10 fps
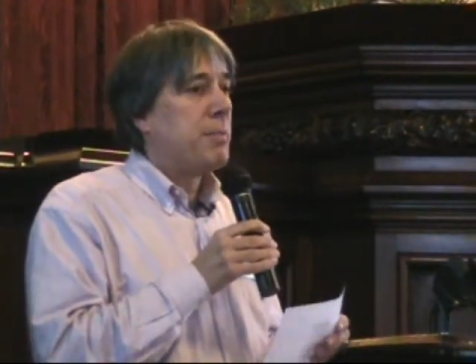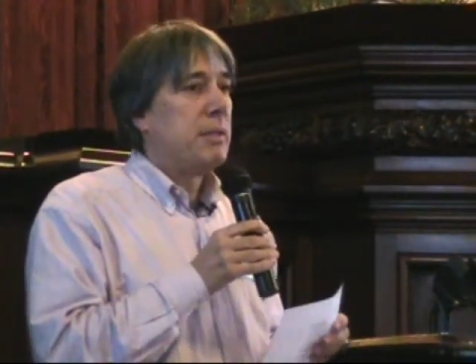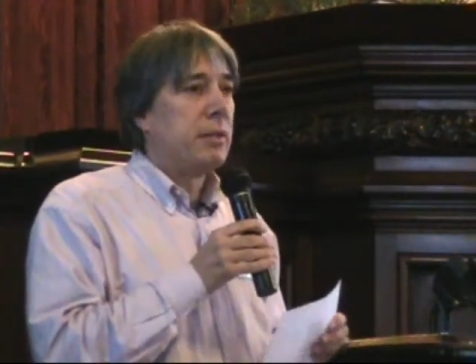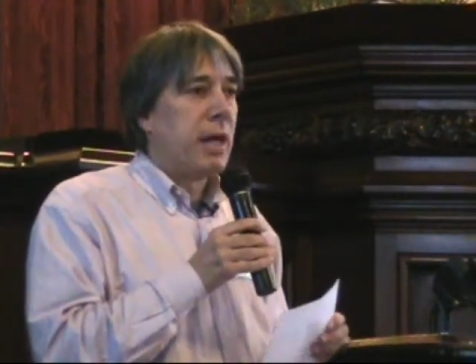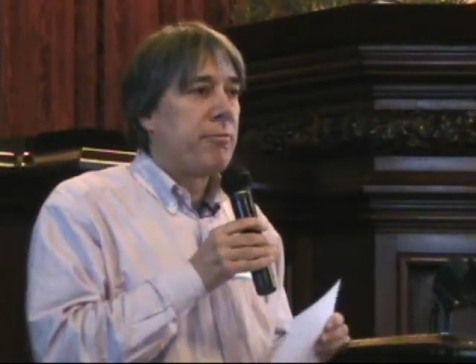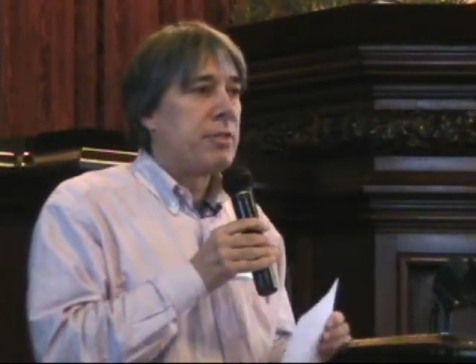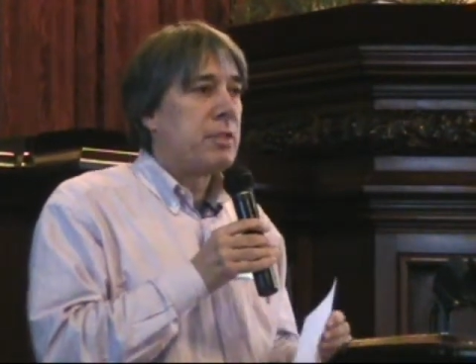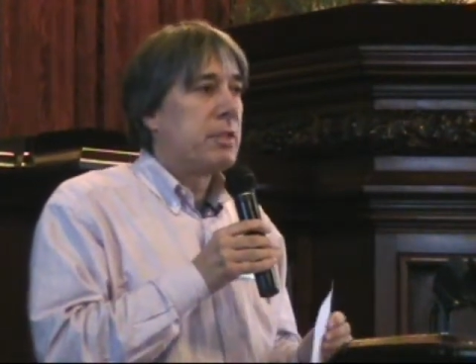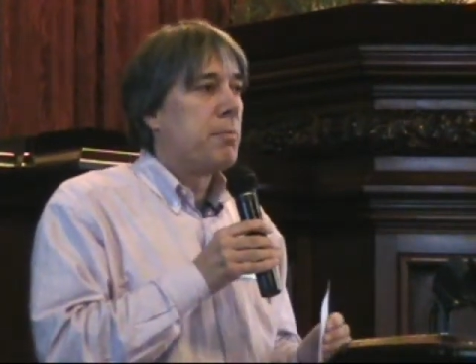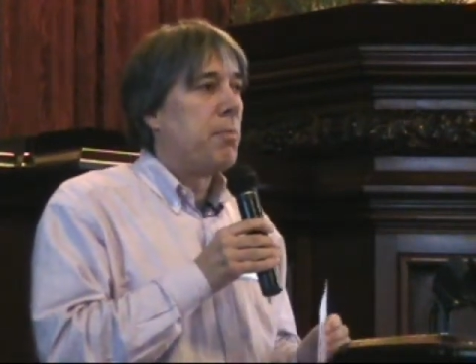to be
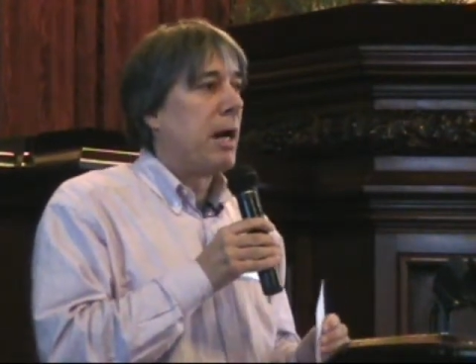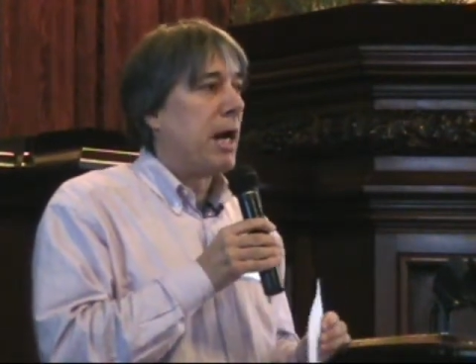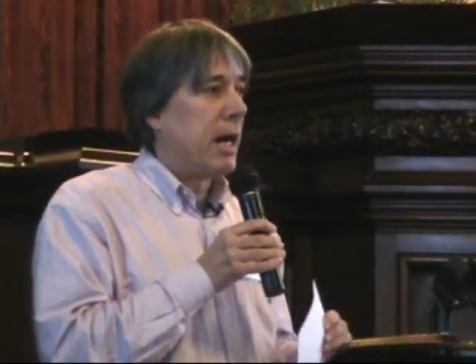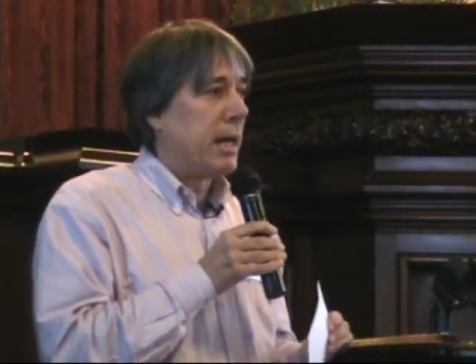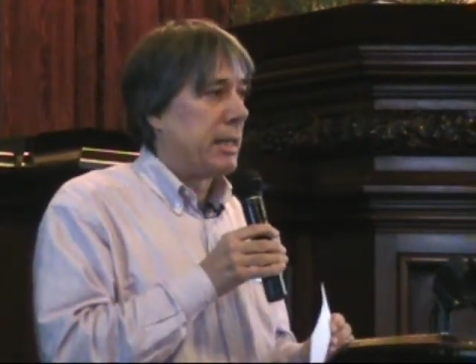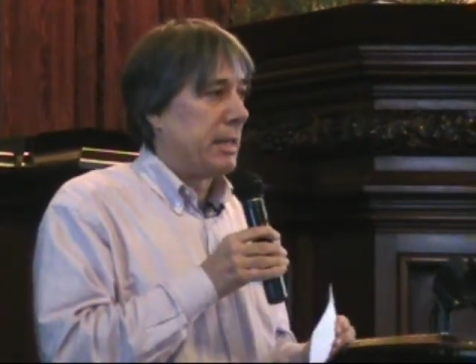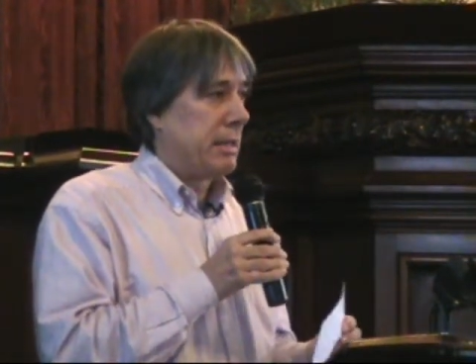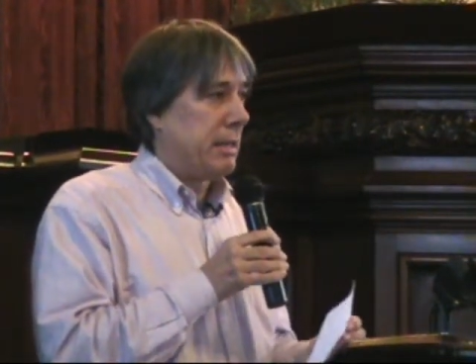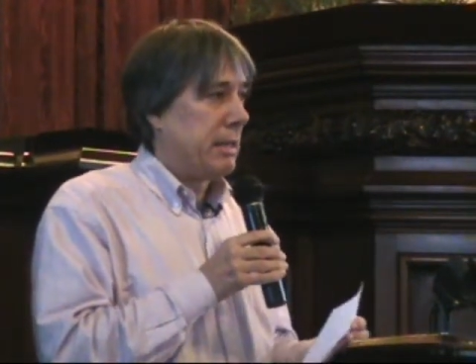left behind.